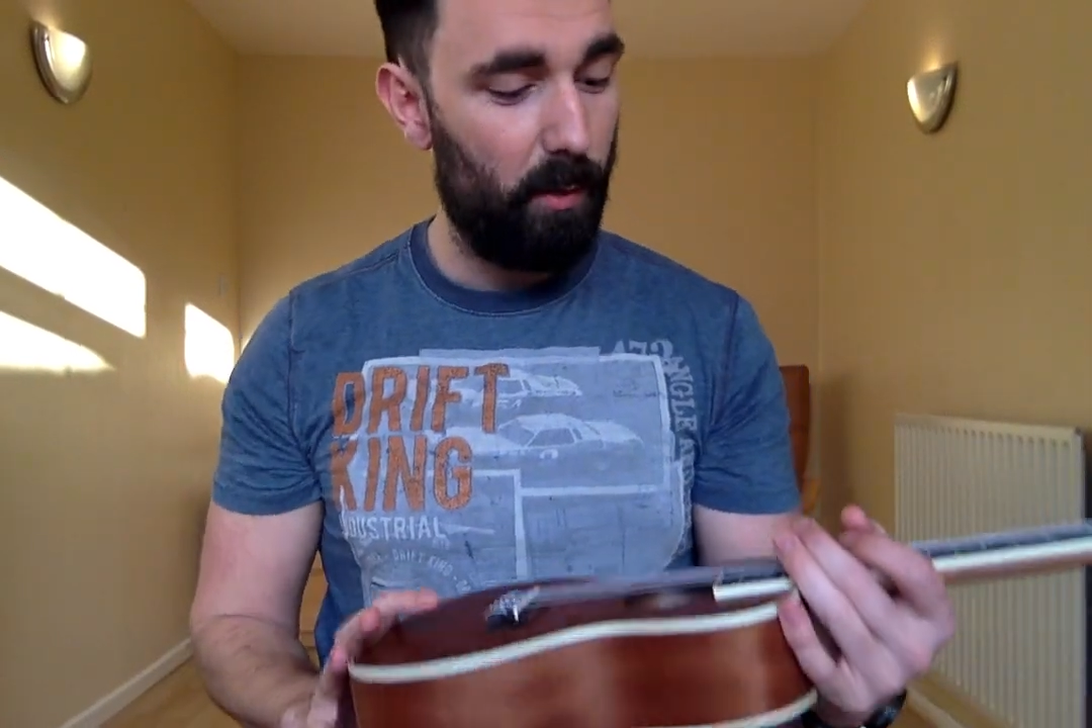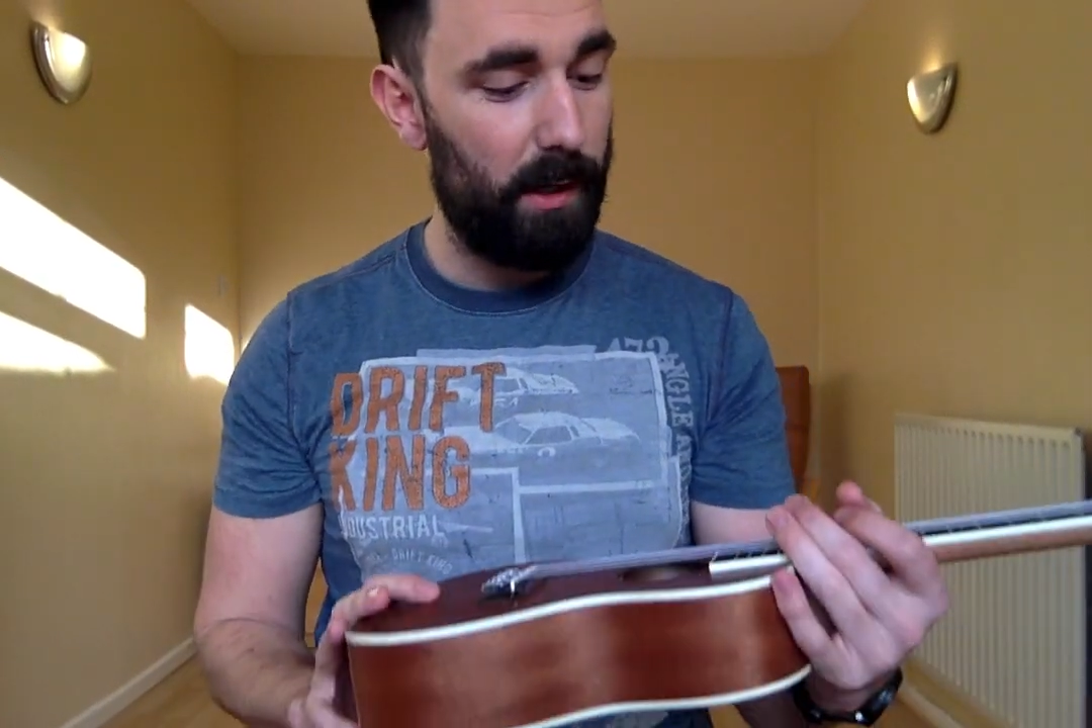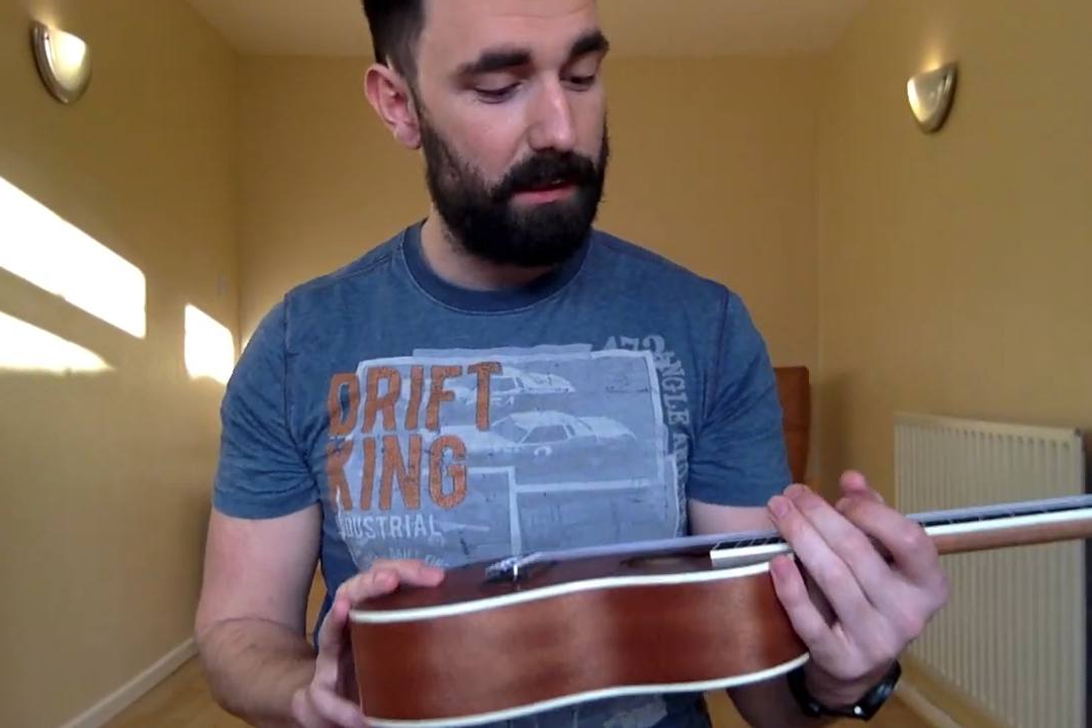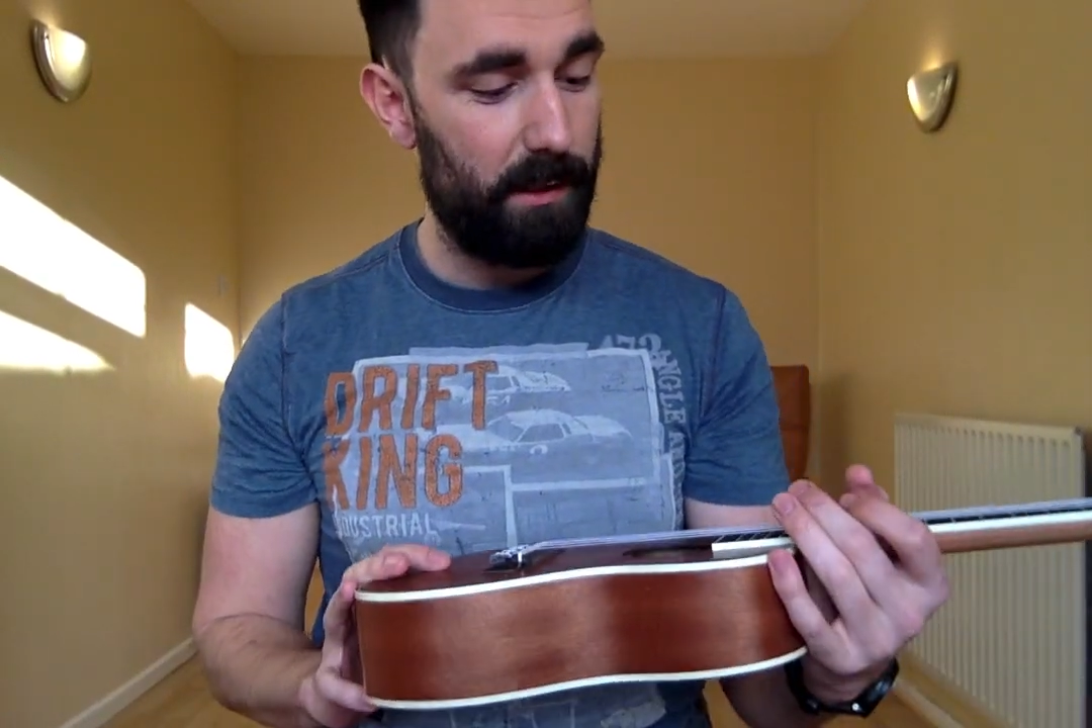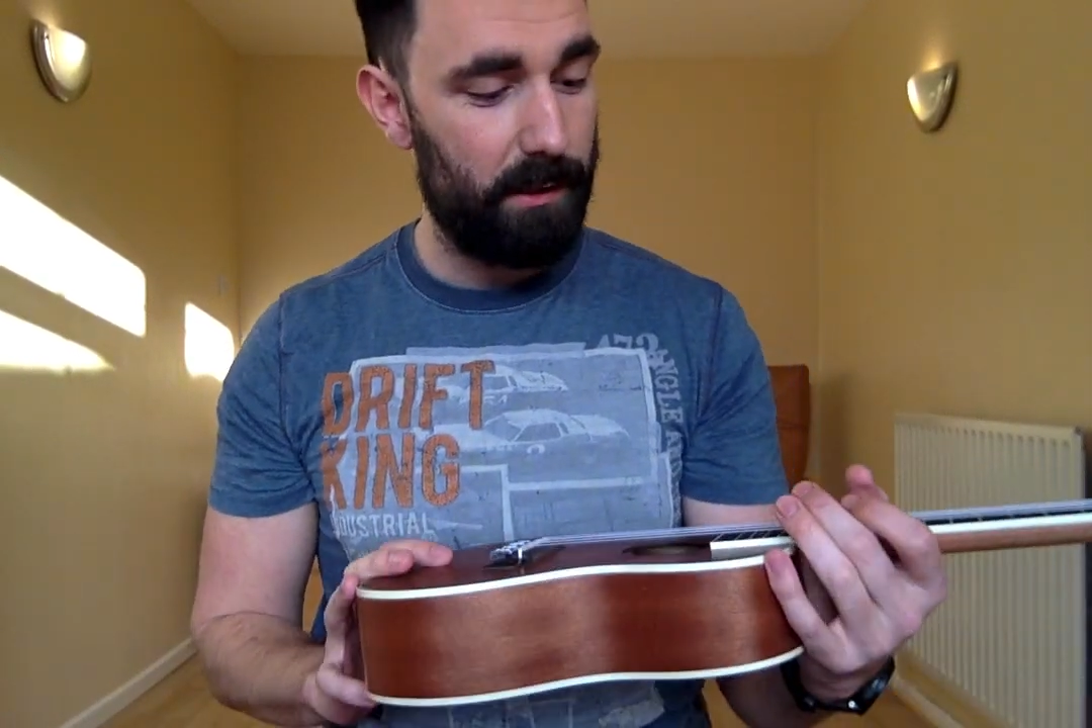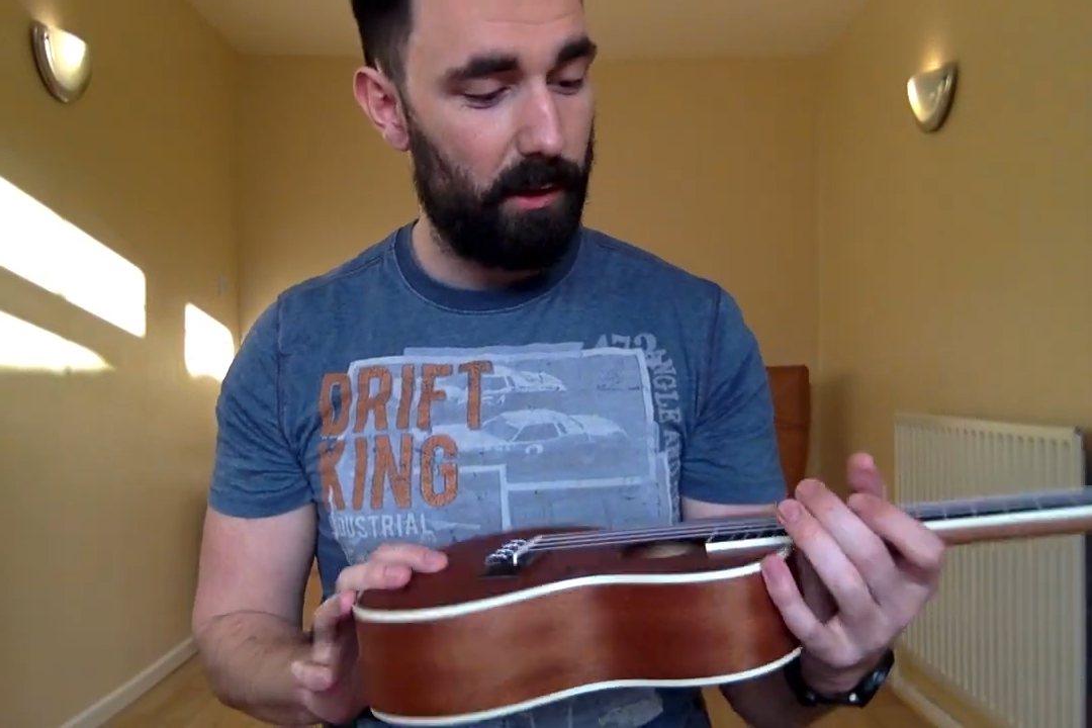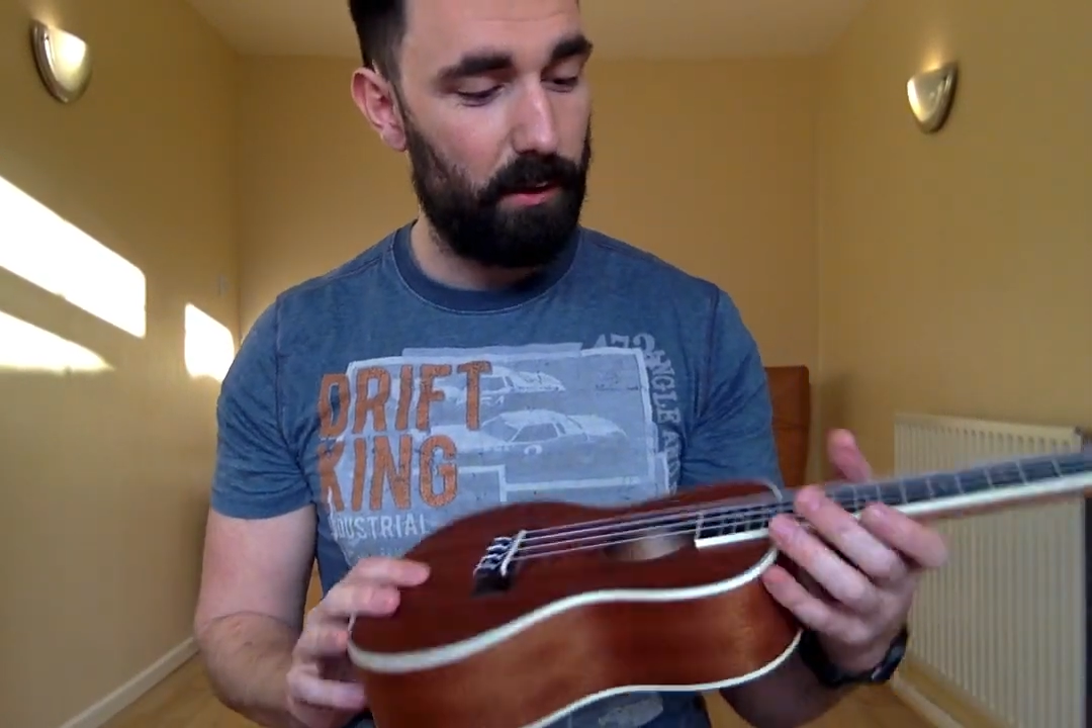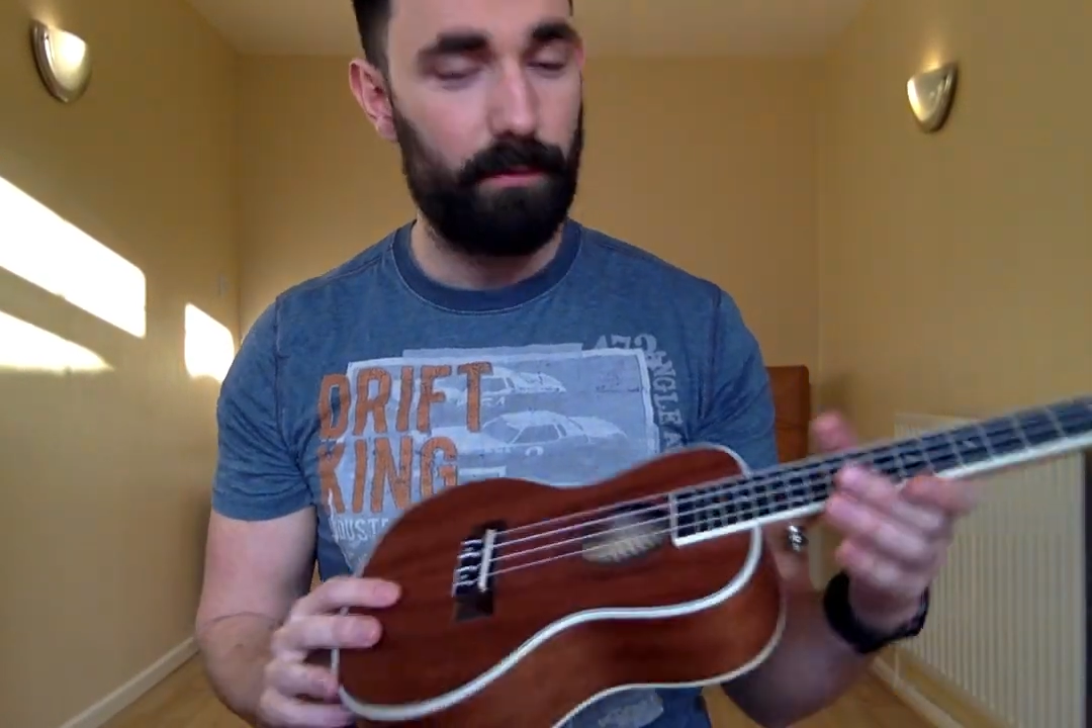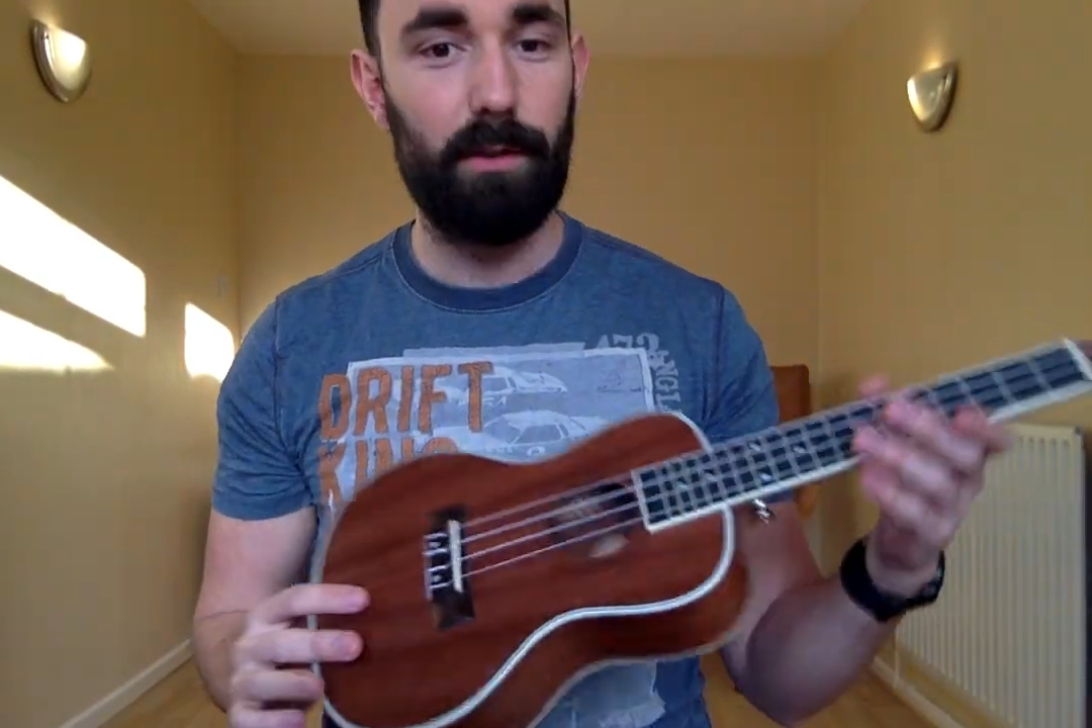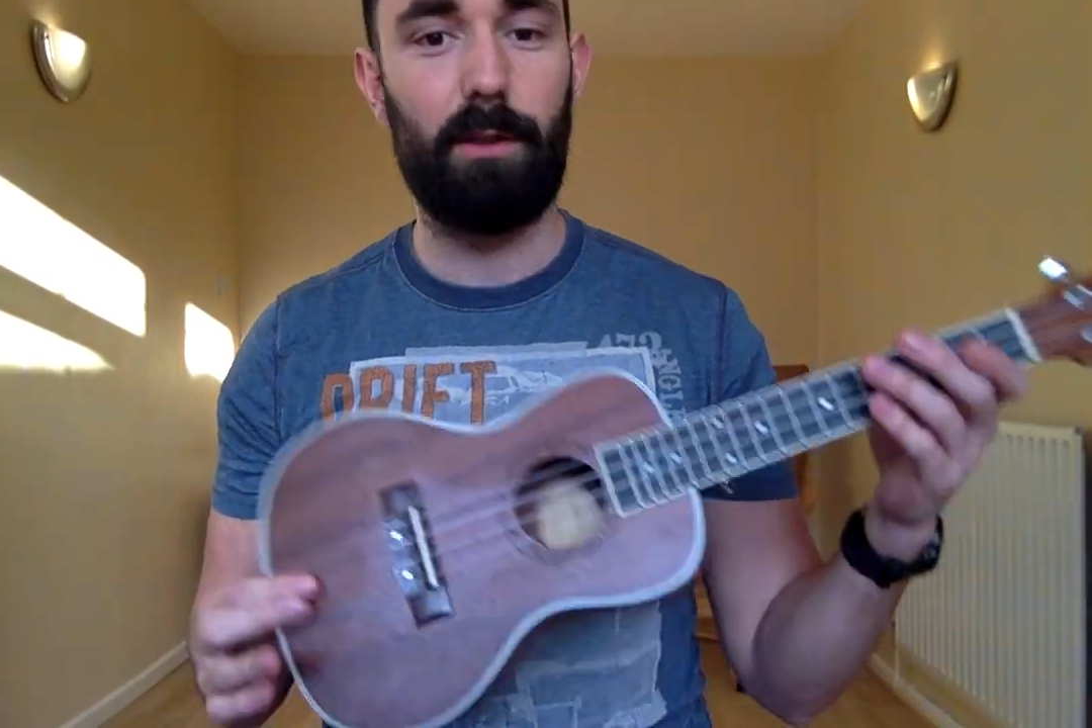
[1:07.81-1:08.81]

why did I go for the